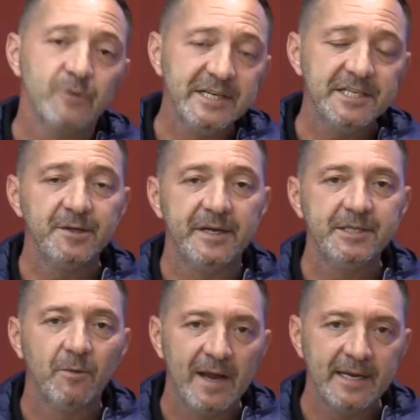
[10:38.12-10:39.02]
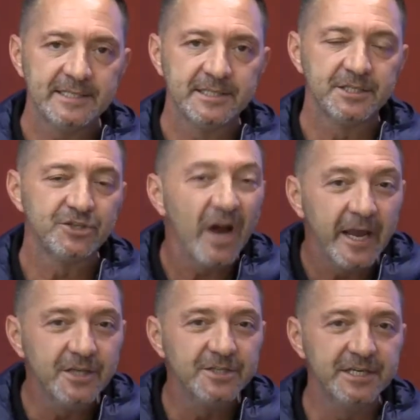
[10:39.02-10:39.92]
2021 is a
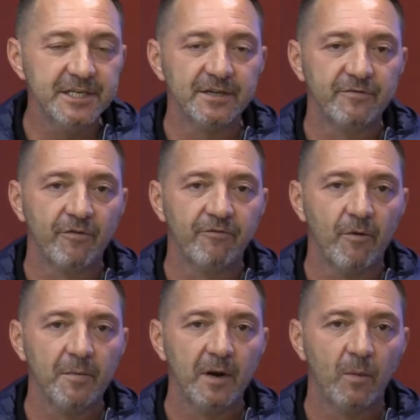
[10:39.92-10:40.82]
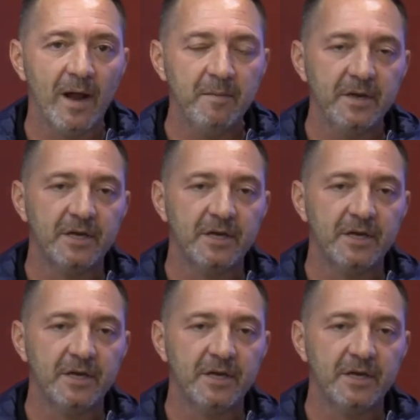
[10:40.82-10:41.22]
strange season for Formula One